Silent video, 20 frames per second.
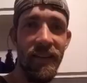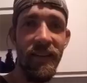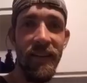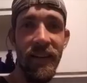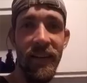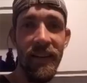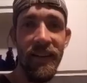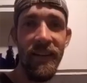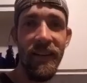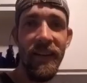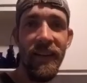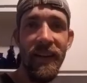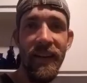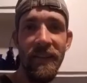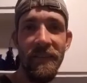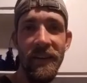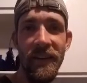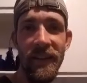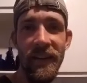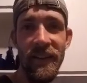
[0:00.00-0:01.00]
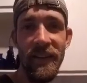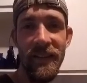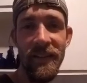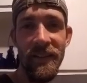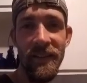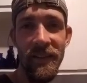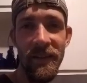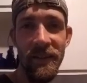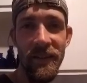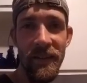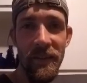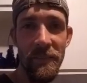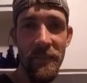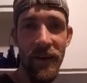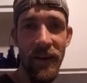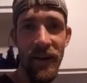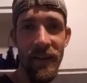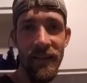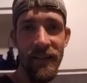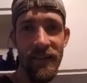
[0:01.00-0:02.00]
All right, I'm gonna get these two into
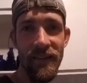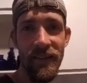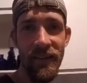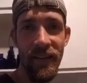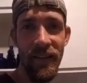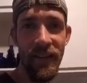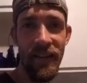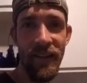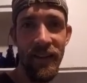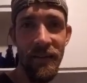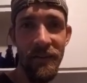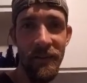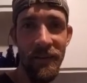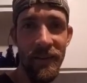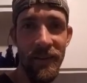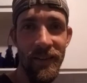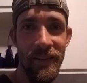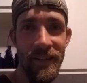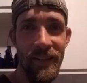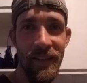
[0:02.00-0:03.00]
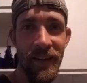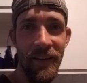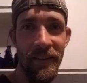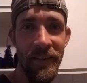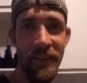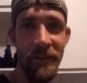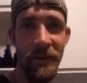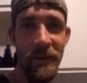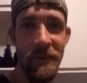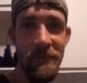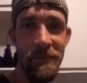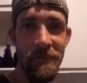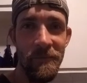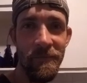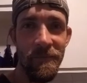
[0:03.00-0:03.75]
pots and we're gonna see how they grow.